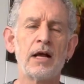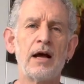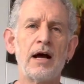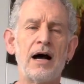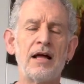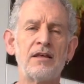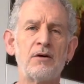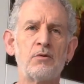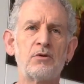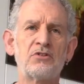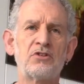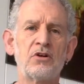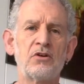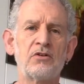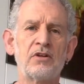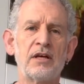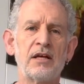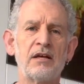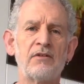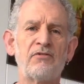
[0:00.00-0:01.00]
and then we'll do
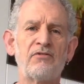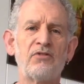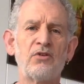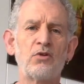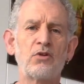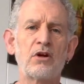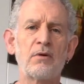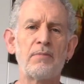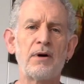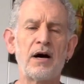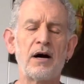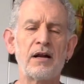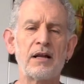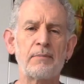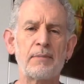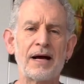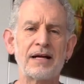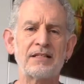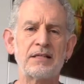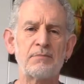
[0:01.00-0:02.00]
the full
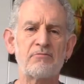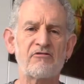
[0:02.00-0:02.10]
Kaparlibati